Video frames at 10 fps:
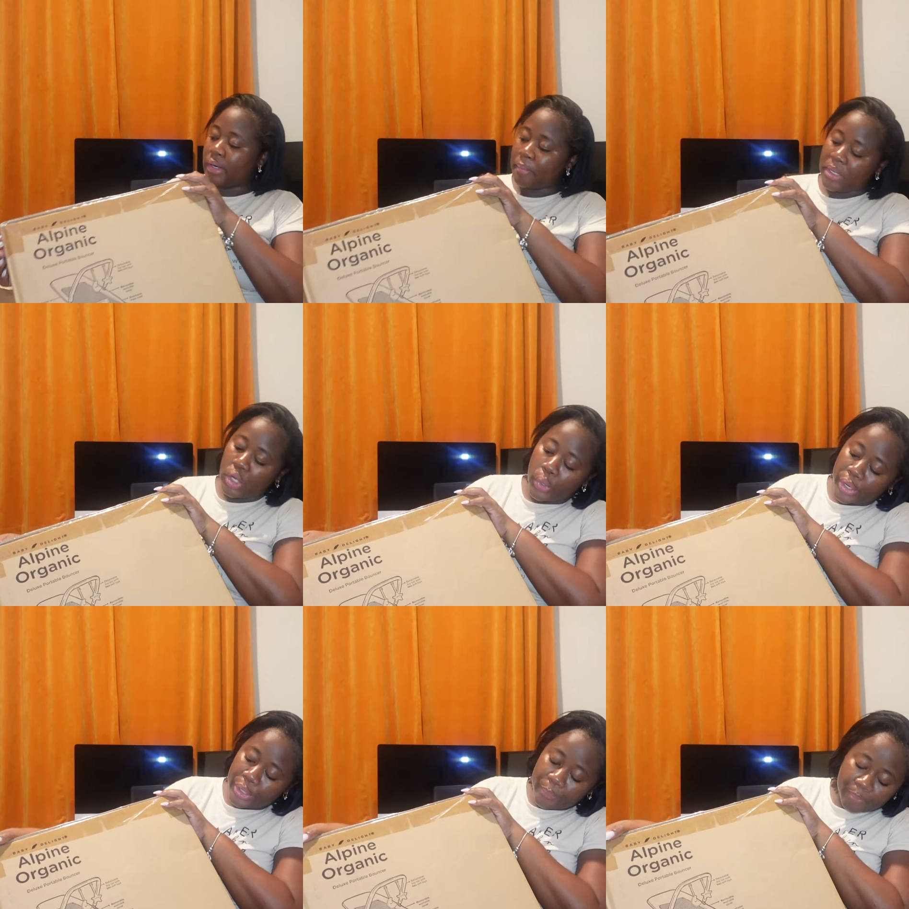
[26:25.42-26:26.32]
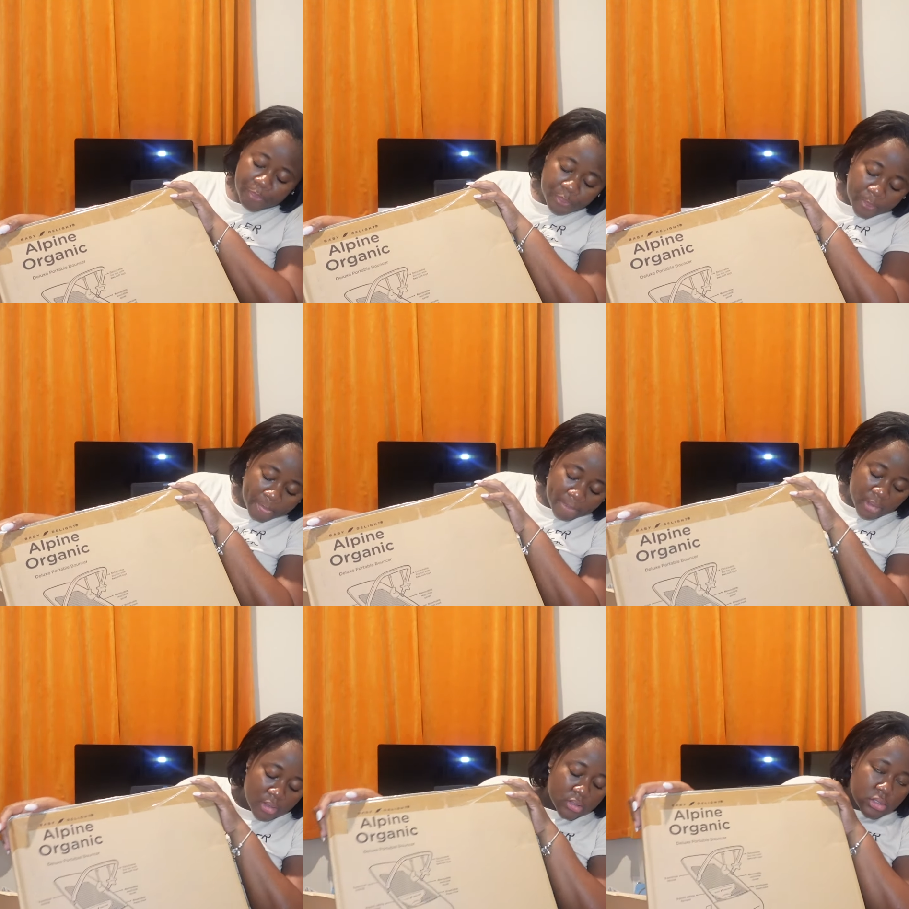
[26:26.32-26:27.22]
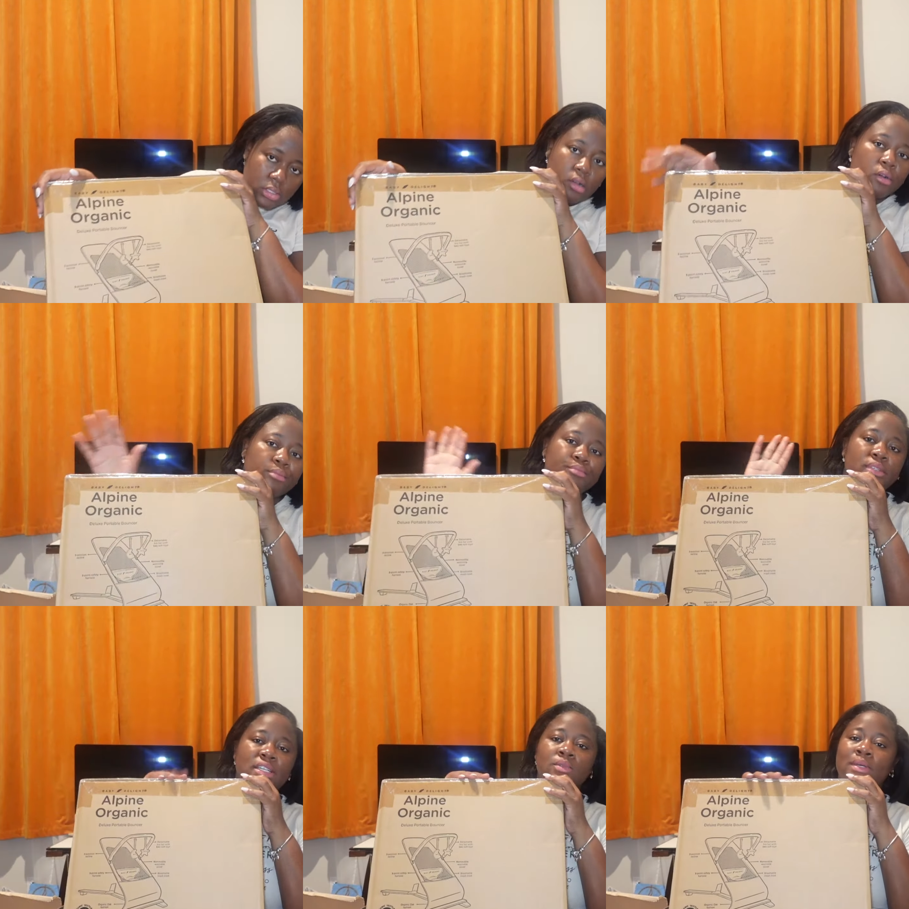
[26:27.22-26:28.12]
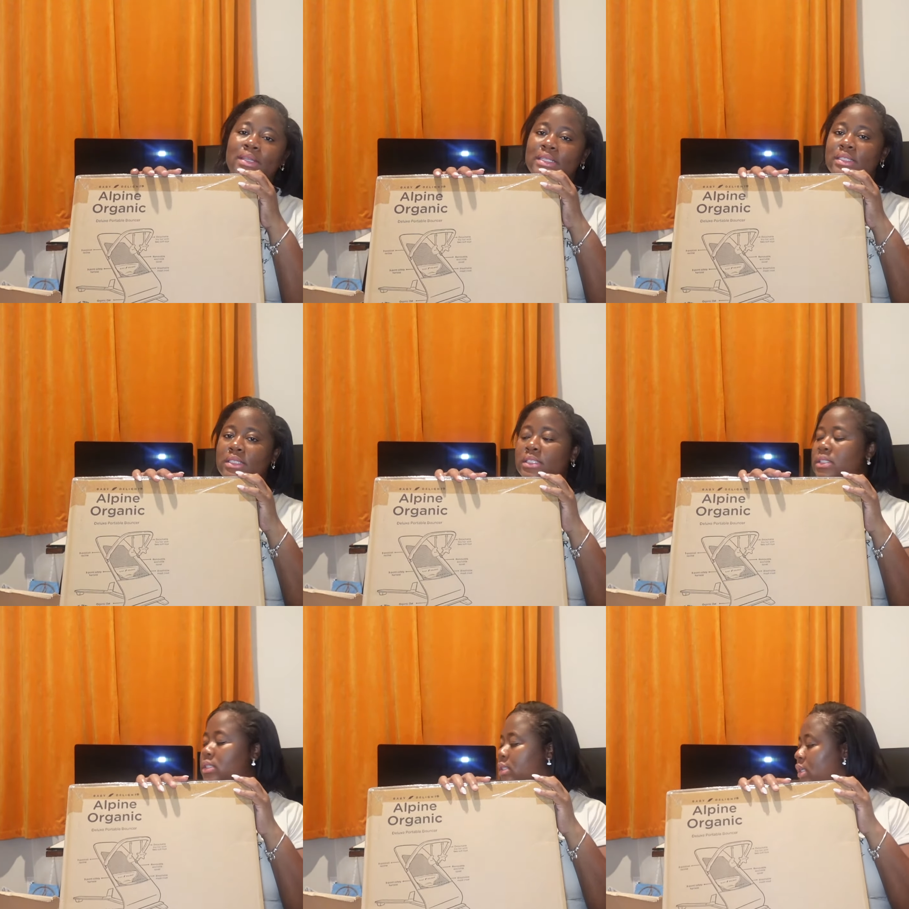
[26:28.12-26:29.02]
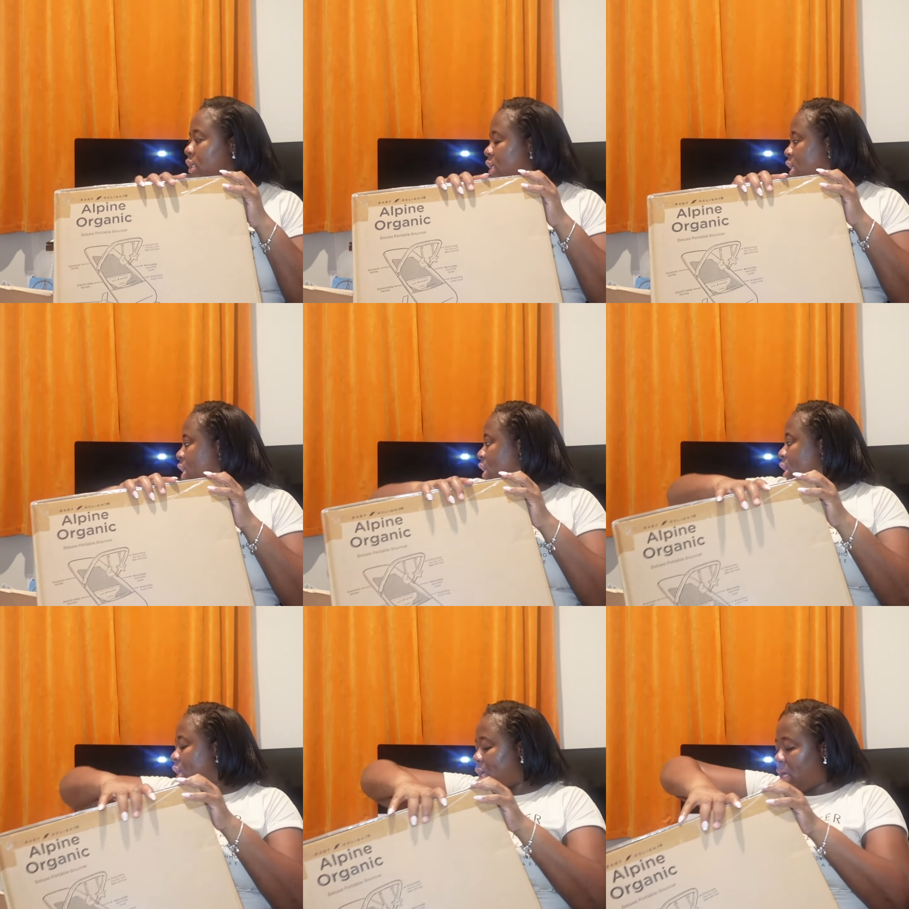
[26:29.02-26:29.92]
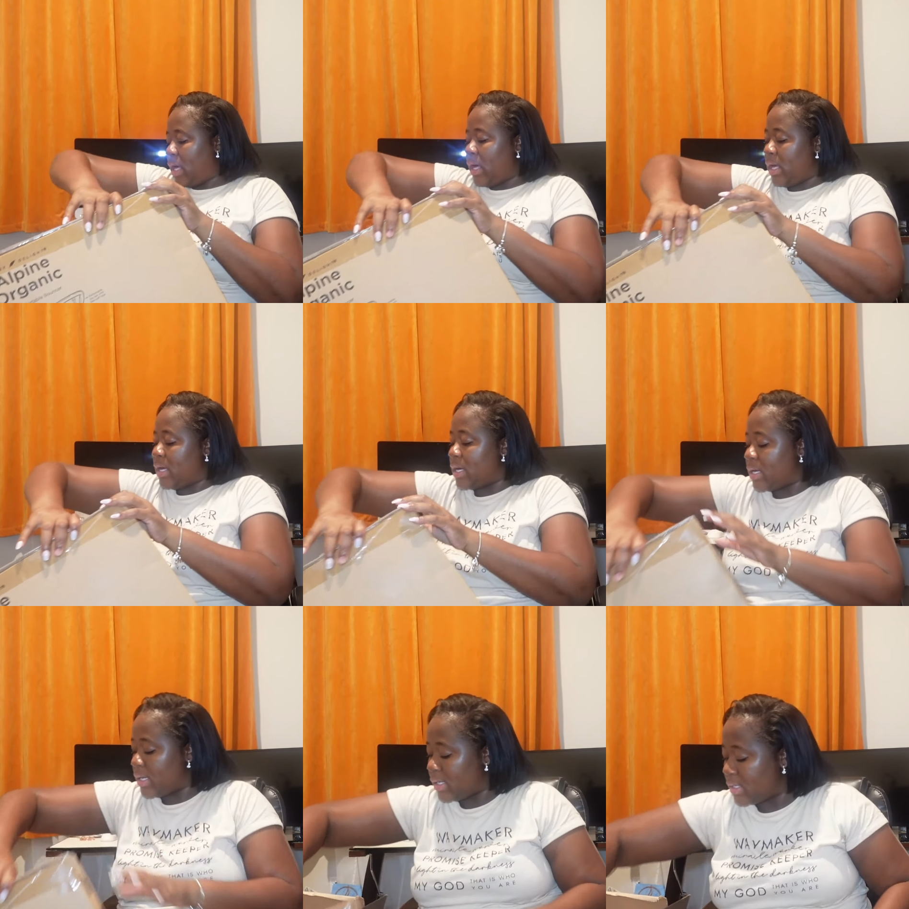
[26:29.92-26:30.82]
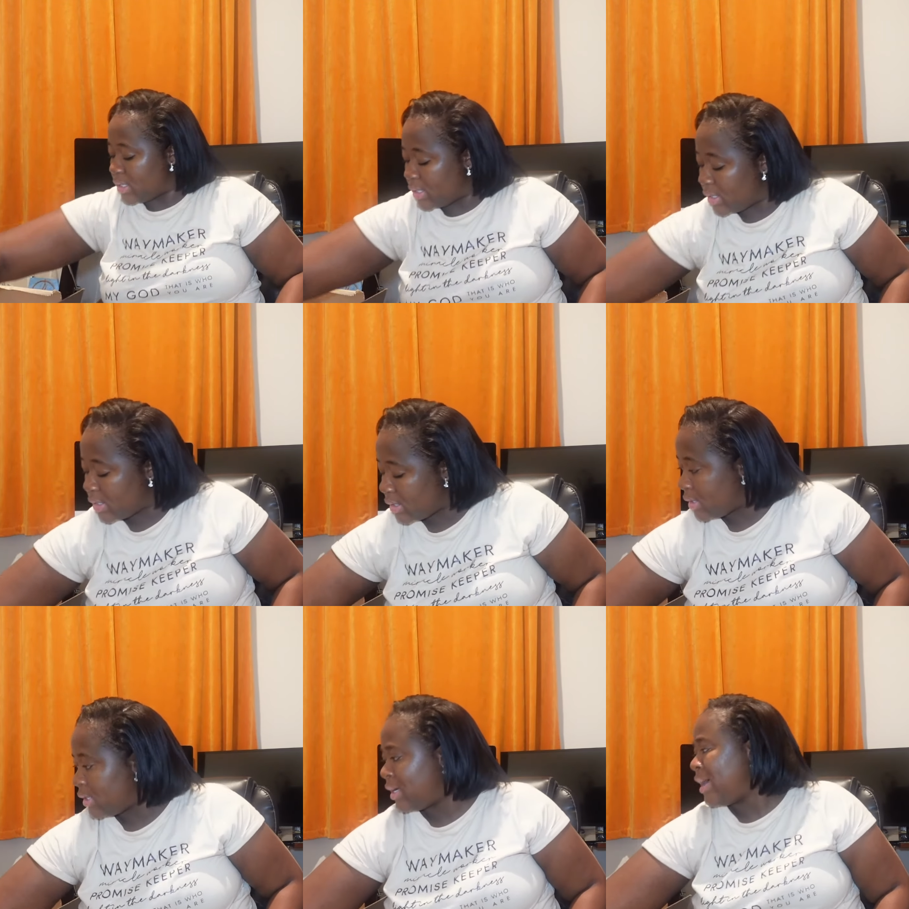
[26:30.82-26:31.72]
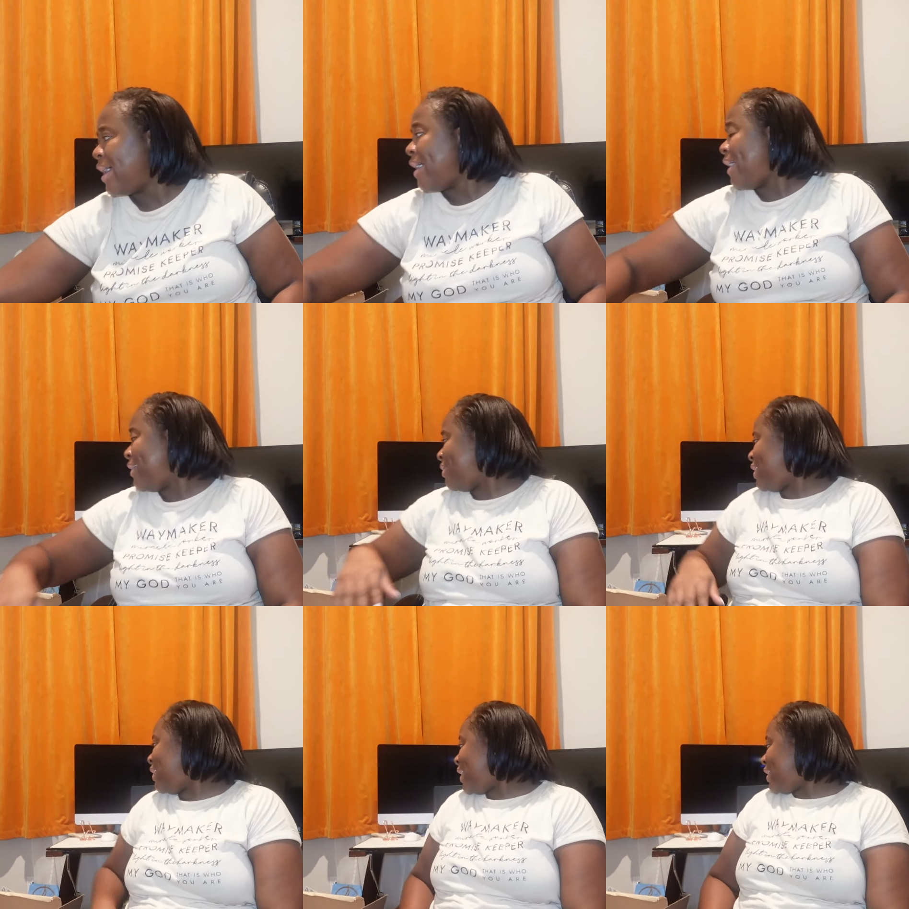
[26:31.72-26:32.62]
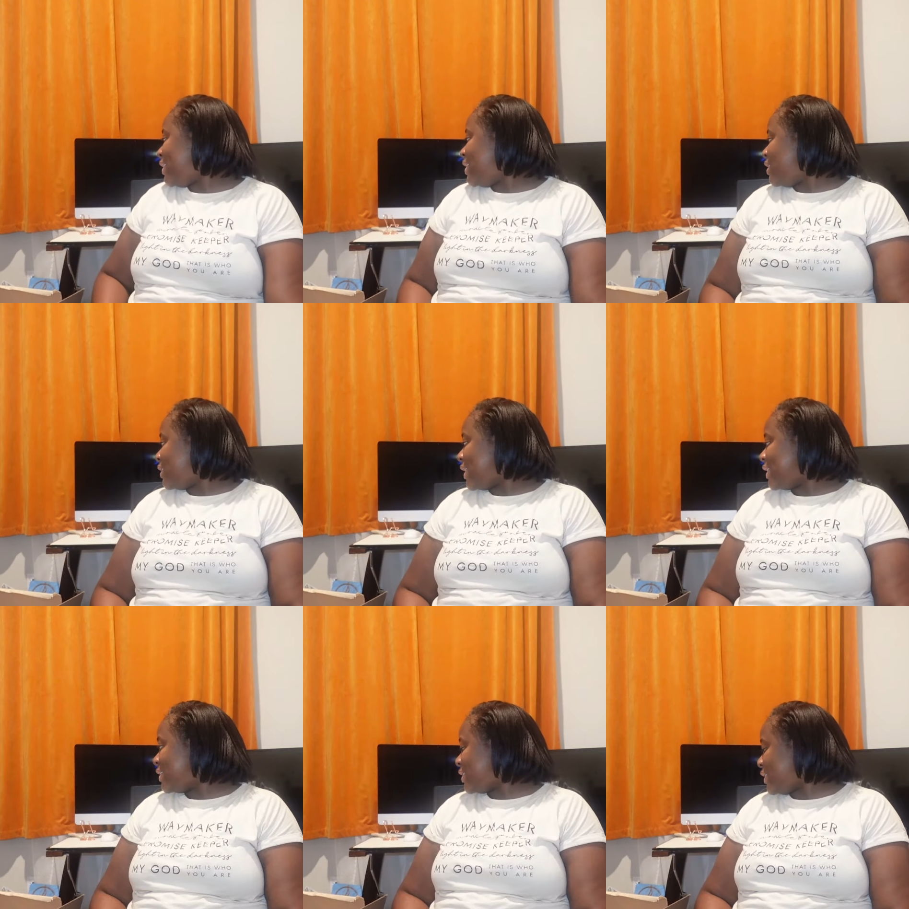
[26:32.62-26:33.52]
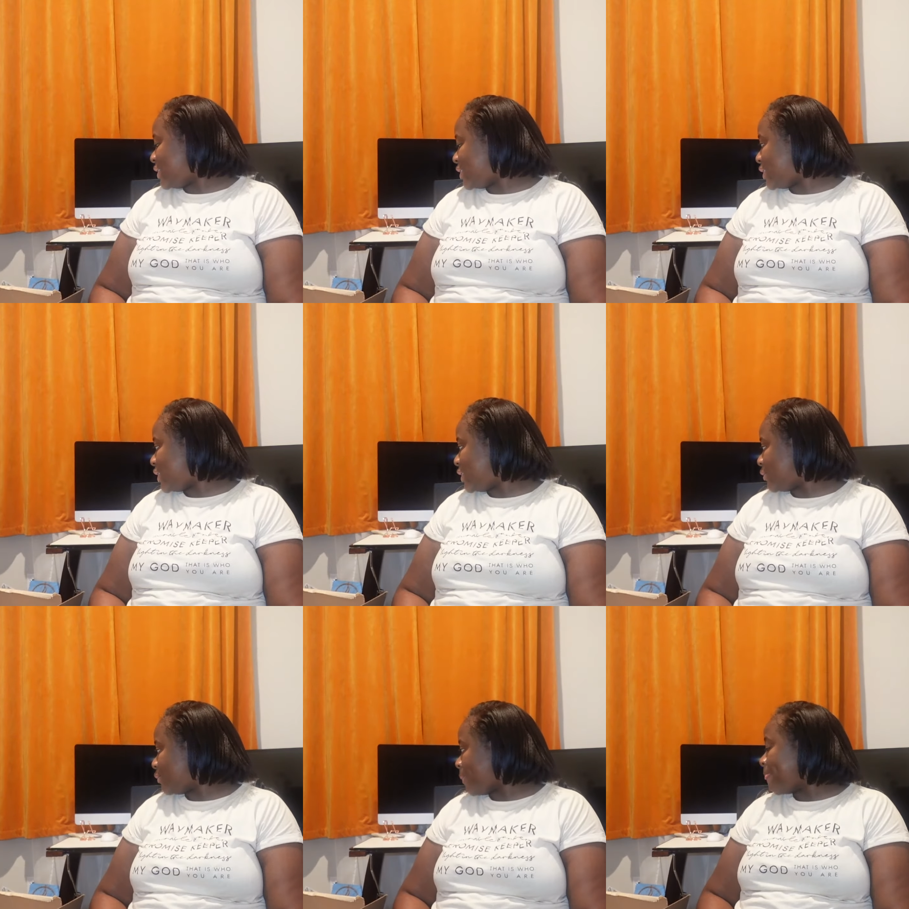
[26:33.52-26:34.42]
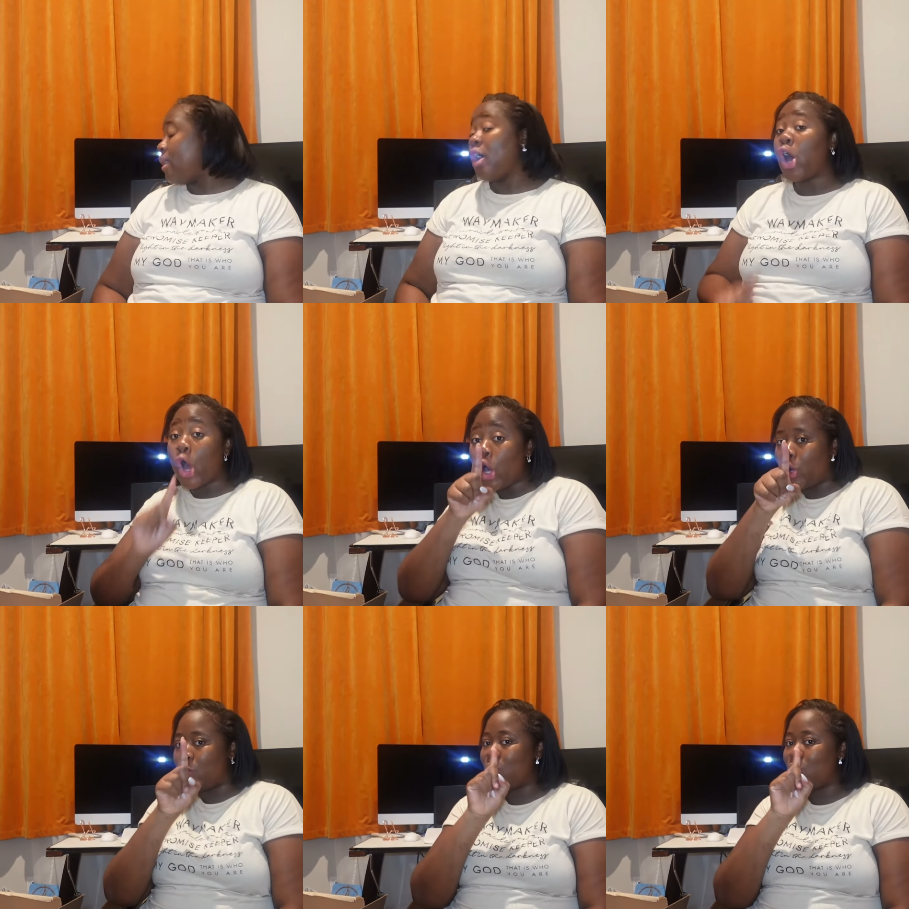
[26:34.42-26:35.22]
Bjorn. So that's what this is. And I think that is it. Oh,